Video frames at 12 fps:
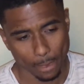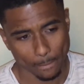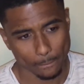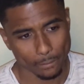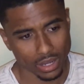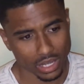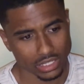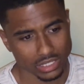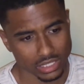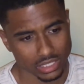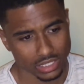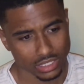
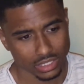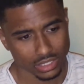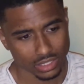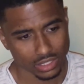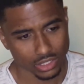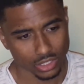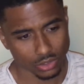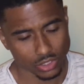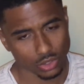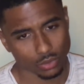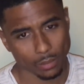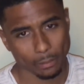but
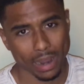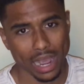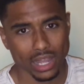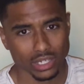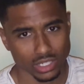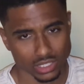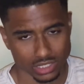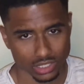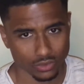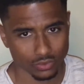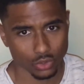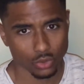to remind
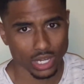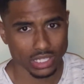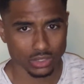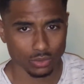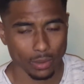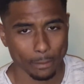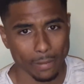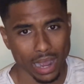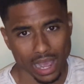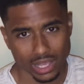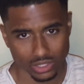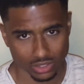yourself, do it as a
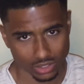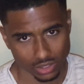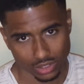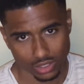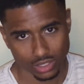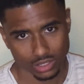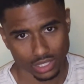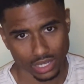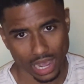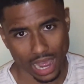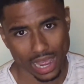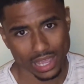reminder that
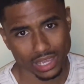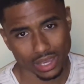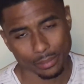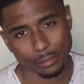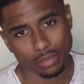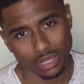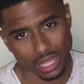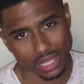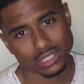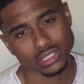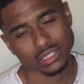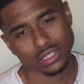I am
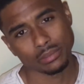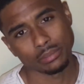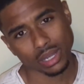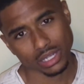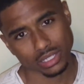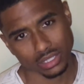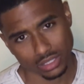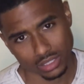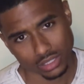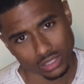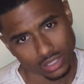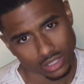blessed abundantly,